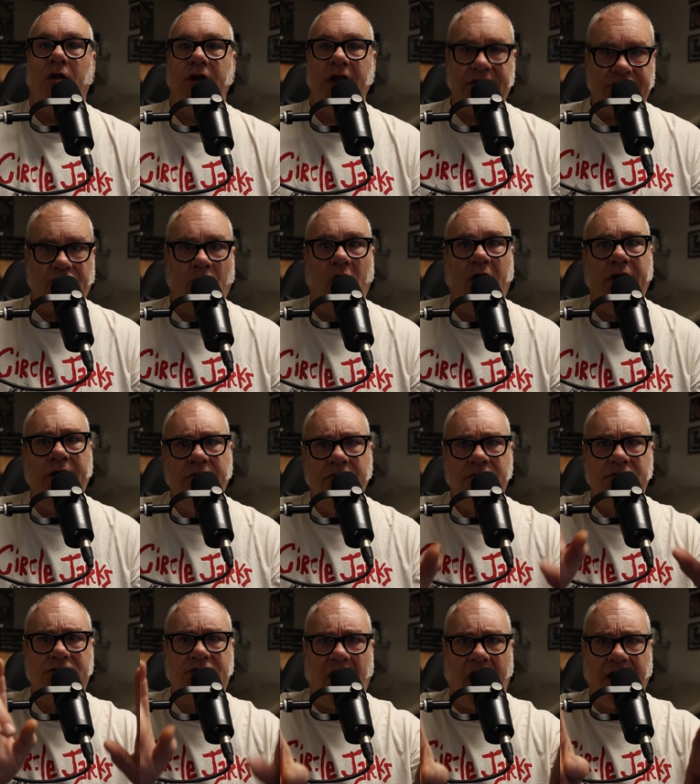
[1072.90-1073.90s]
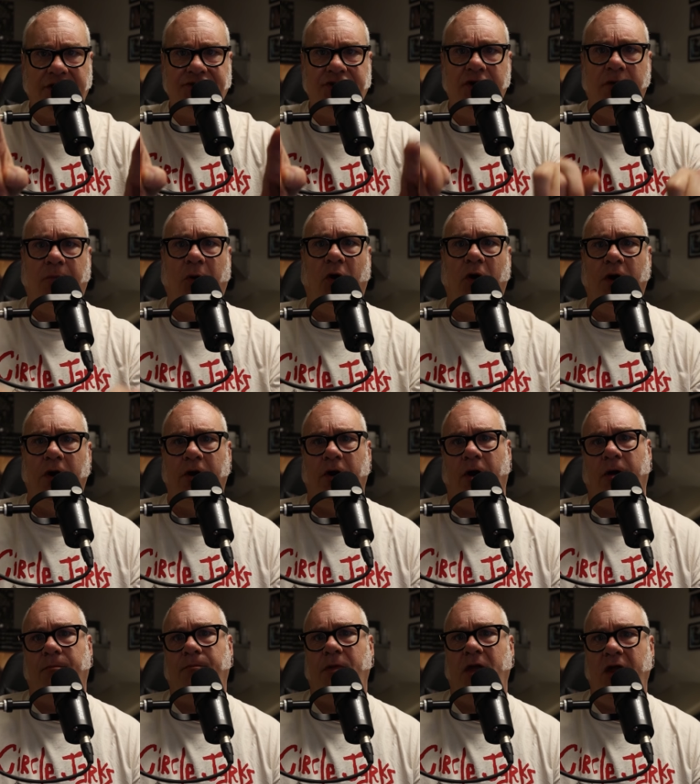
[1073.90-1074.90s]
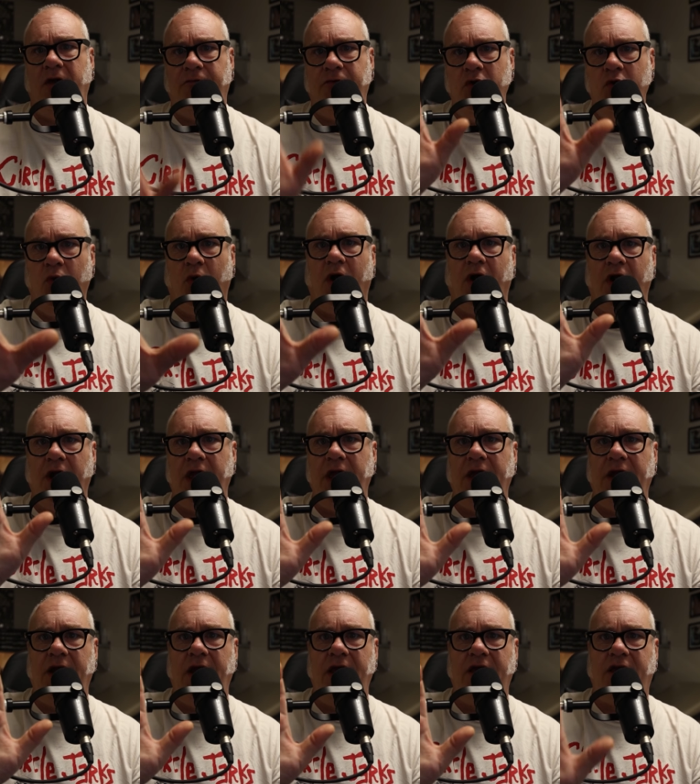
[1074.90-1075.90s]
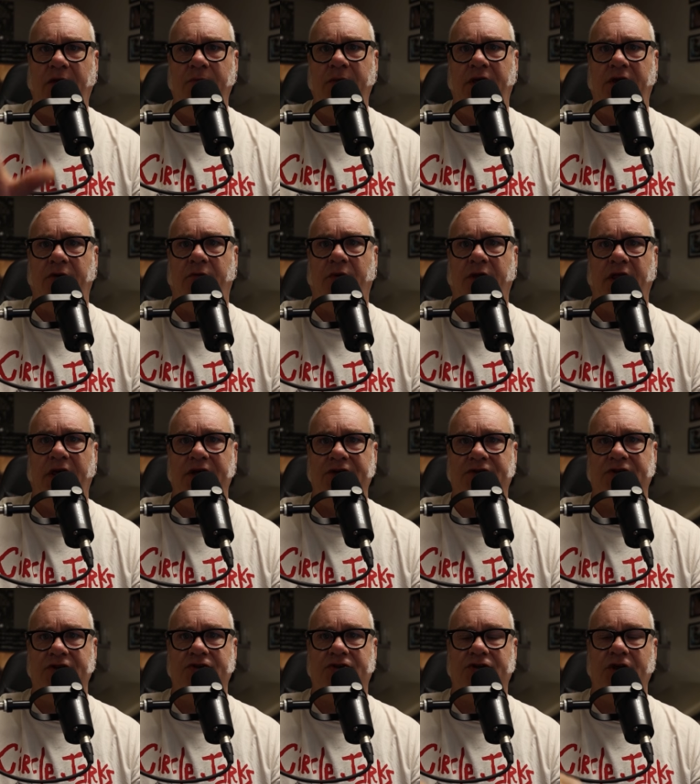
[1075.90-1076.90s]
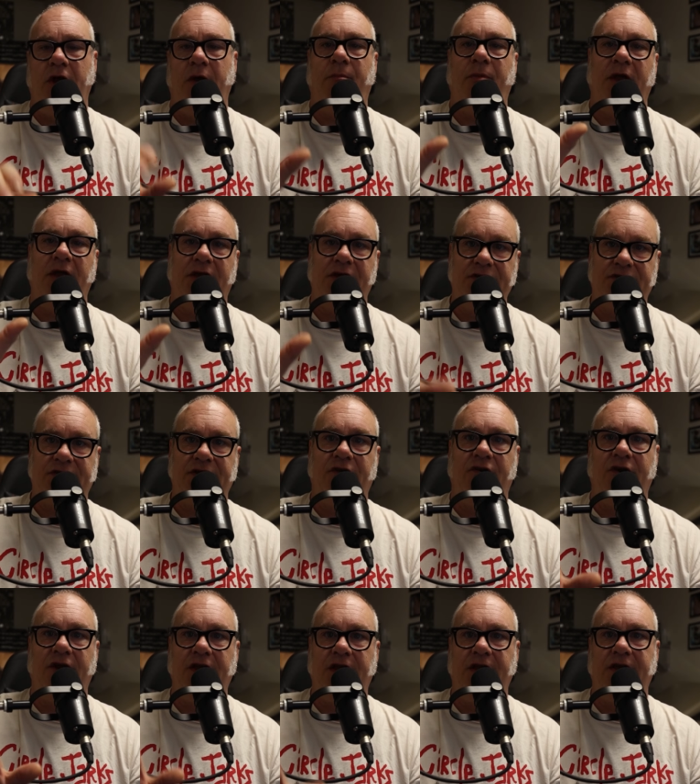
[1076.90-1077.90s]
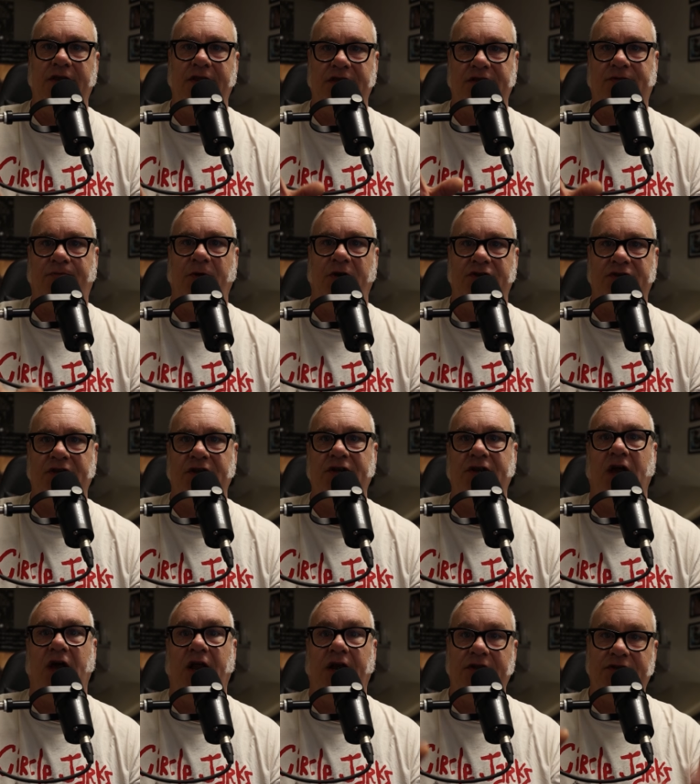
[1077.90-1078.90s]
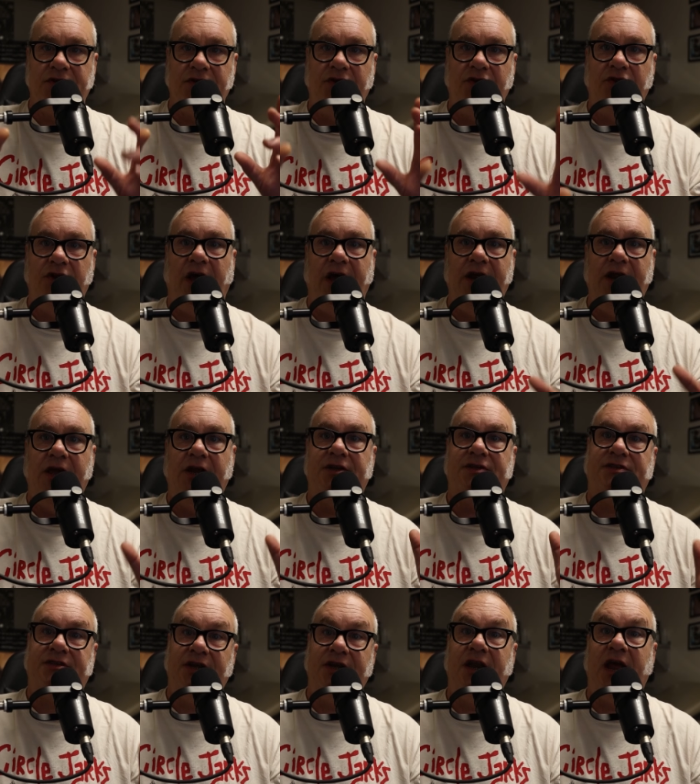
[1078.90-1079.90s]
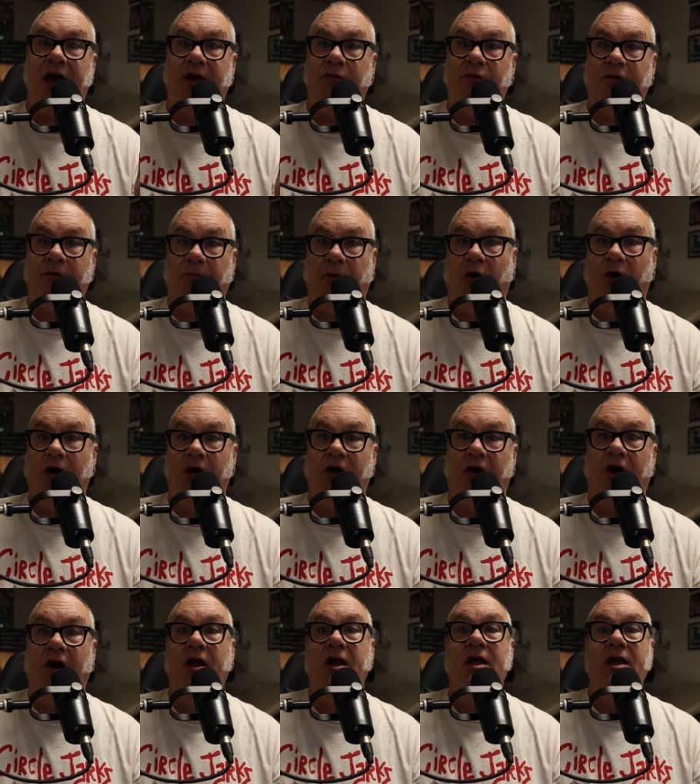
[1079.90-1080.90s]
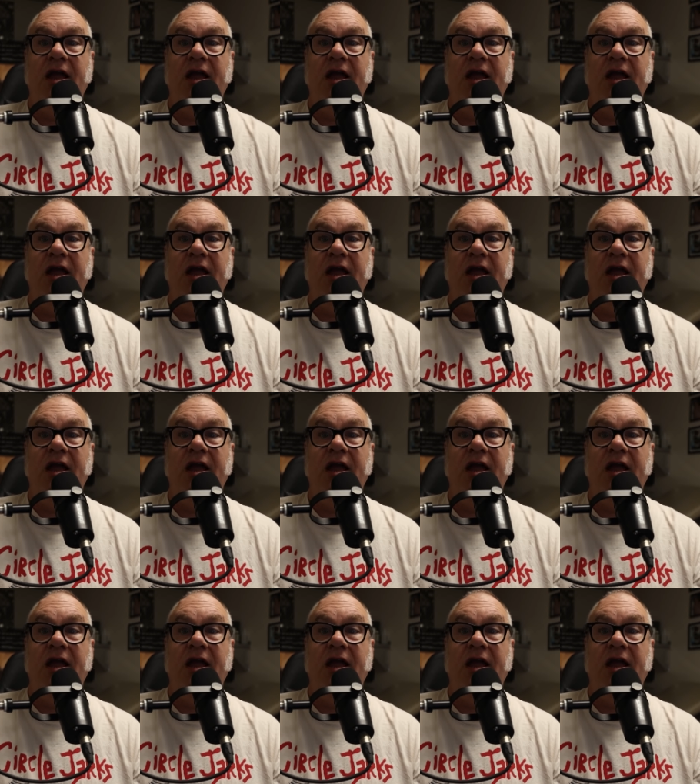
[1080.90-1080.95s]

Next one, talk to your partner. If you are in a committed relationship and considering getting this piercing done, it's a good idea to sit down with your partner